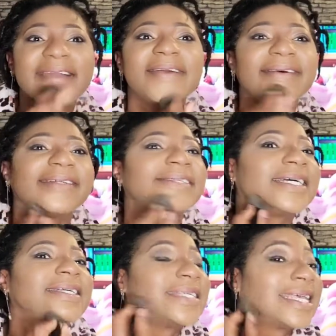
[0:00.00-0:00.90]
I will.
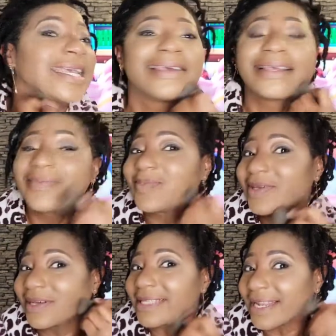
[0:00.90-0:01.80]
Ah.
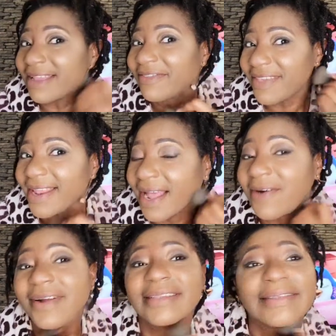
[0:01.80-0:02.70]
Because I didn't fear
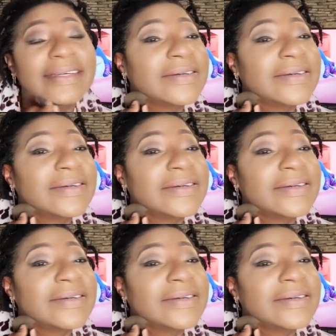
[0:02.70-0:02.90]
that one,